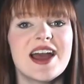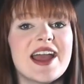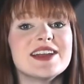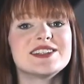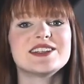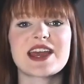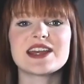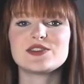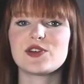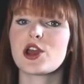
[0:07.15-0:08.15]
In
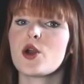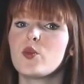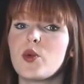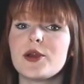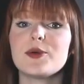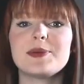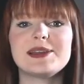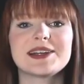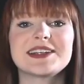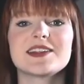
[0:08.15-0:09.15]
today's video, we will be looking